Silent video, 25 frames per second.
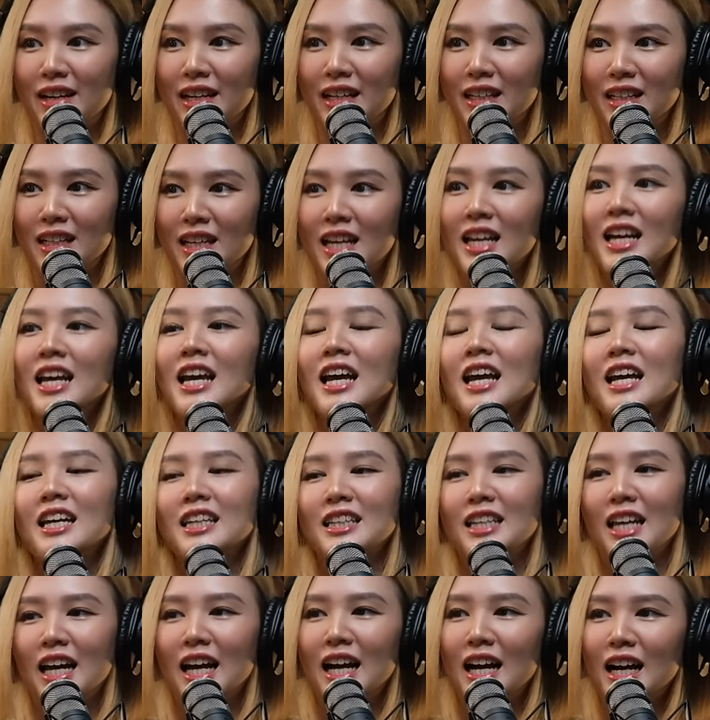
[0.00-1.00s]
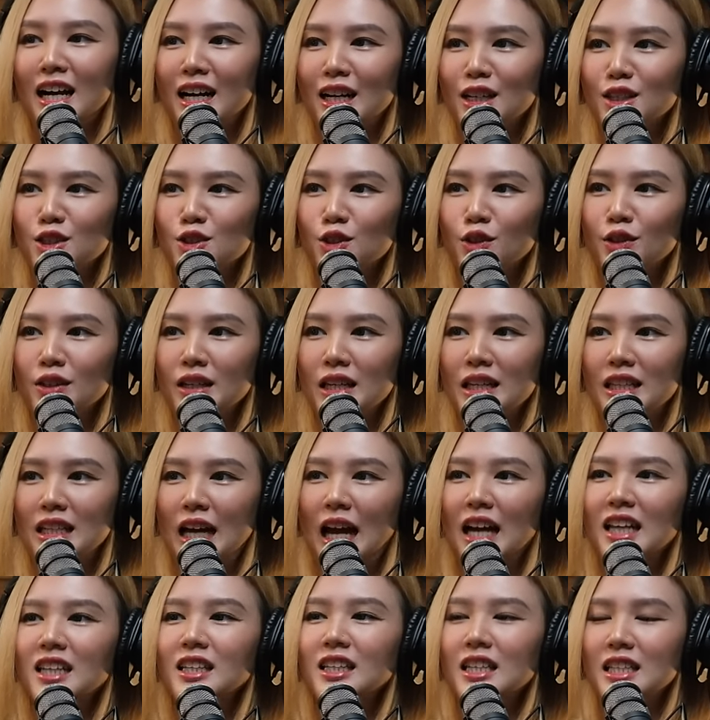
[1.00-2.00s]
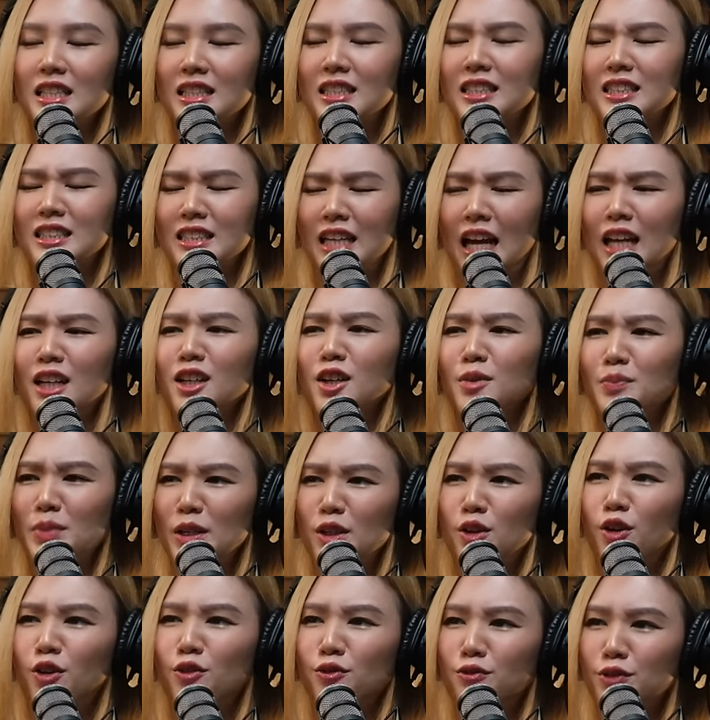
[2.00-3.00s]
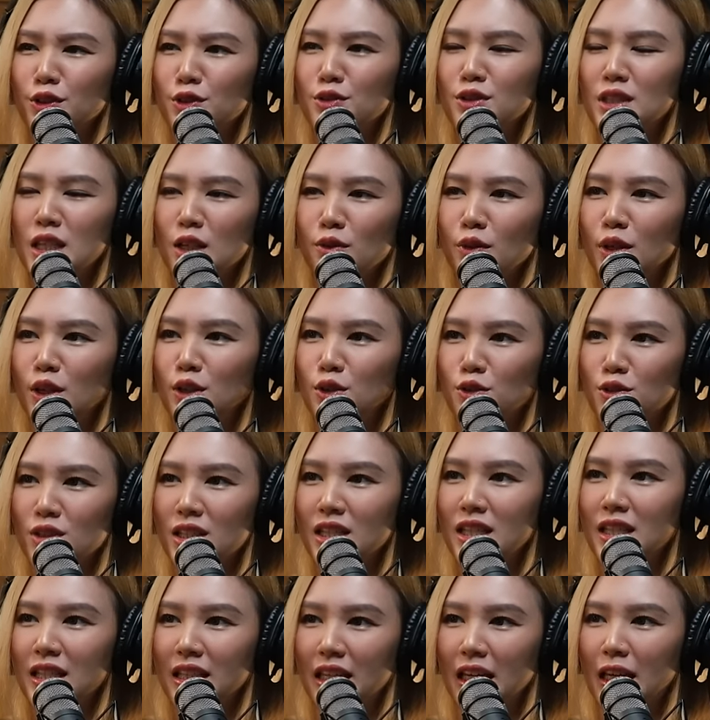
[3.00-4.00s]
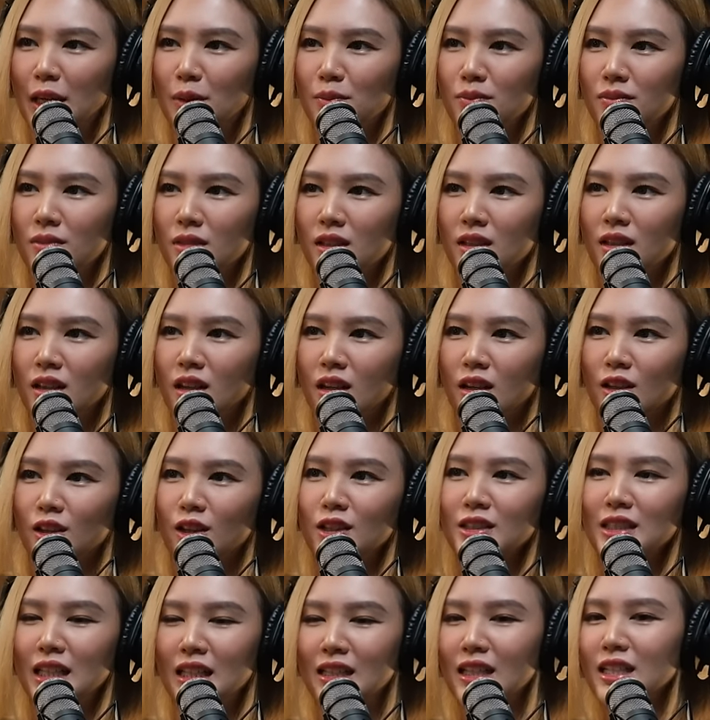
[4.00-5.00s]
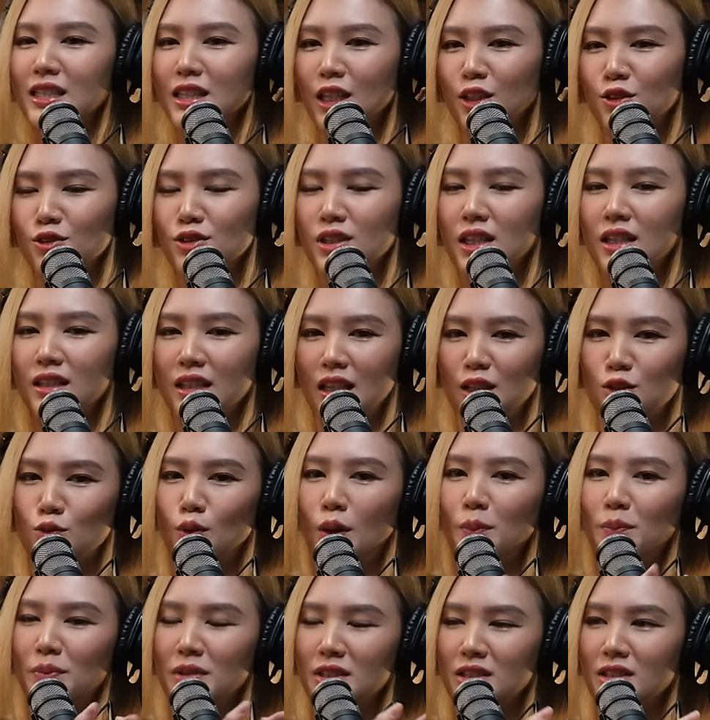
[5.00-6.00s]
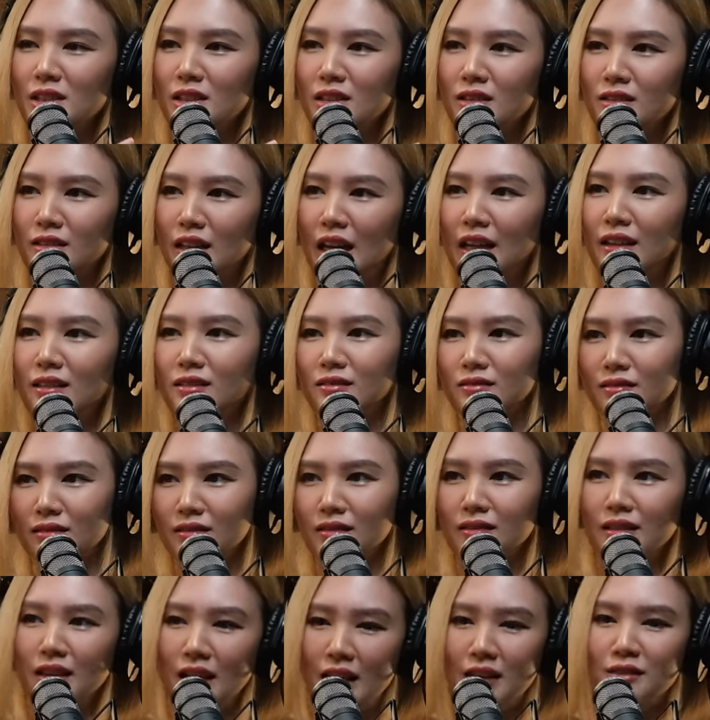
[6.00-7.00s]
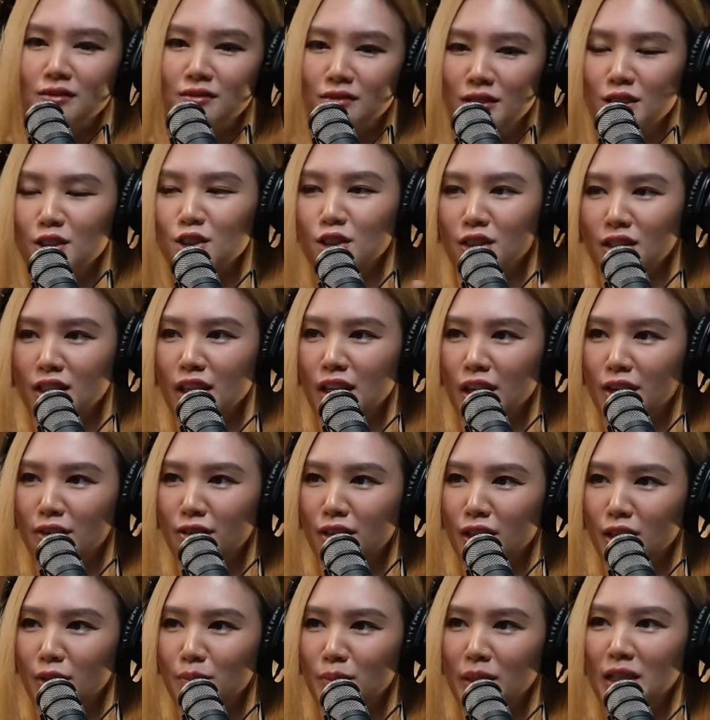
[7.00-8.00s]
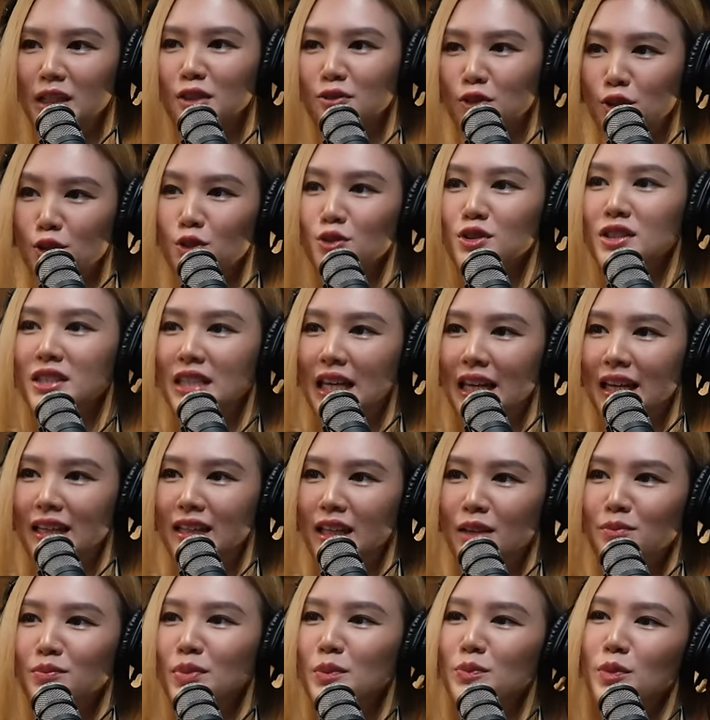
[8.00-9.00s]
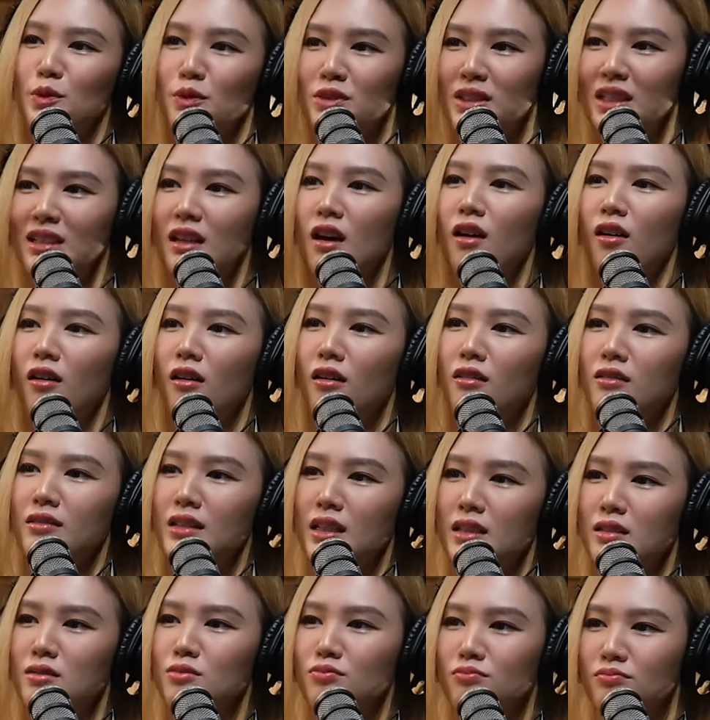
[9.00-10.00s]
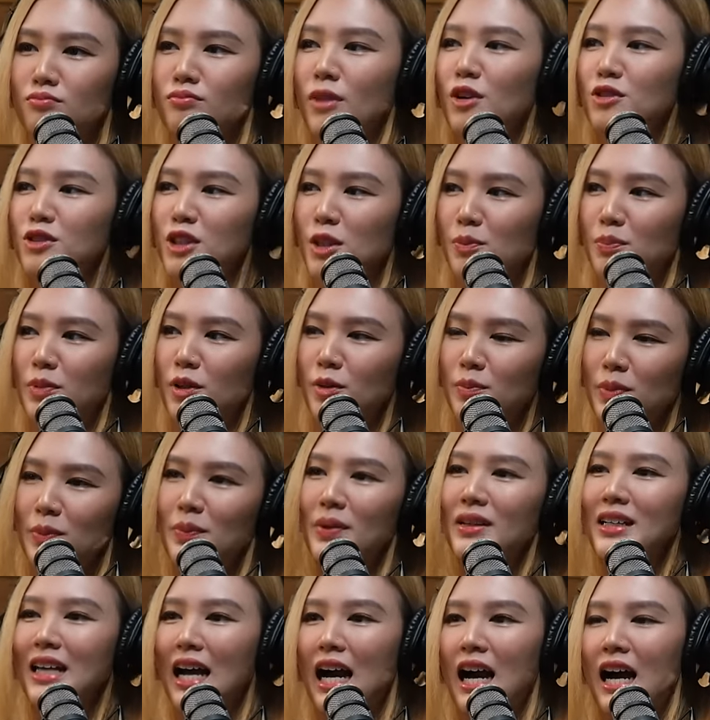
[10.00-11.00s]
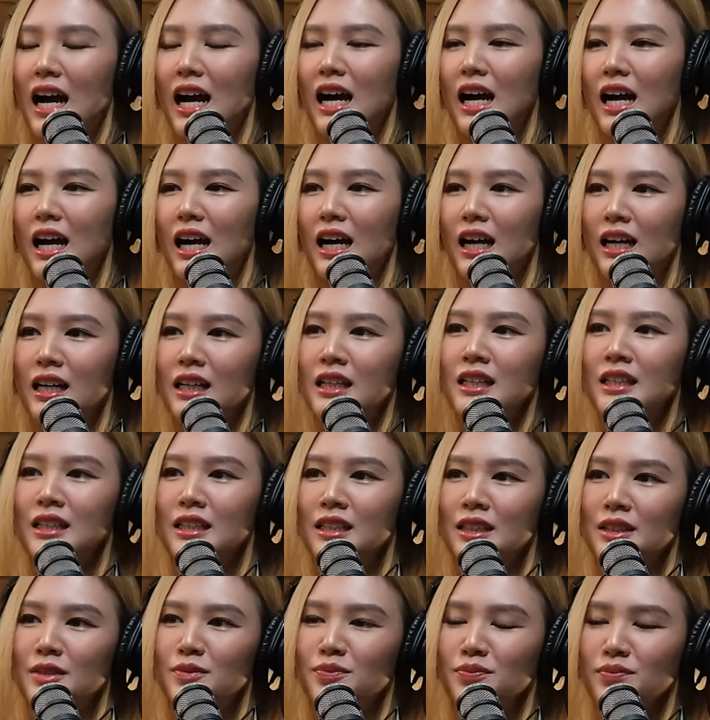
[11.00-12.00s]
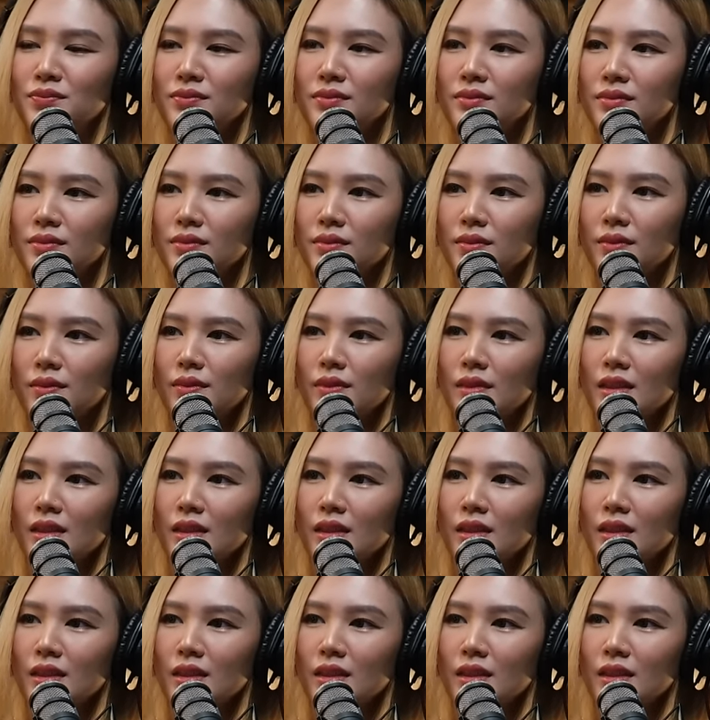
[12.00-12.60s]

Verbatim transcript: them, yeah. Yeah, so it can't, it's kind of a bit confusing when you use it in game, mm-hmm. cause like let's say you say there's one person like at this certain area, but if you use they, then people would think like, oh, oh there's a few multiple people. people. It's like yeah. it's like it's like playing Counter Strike.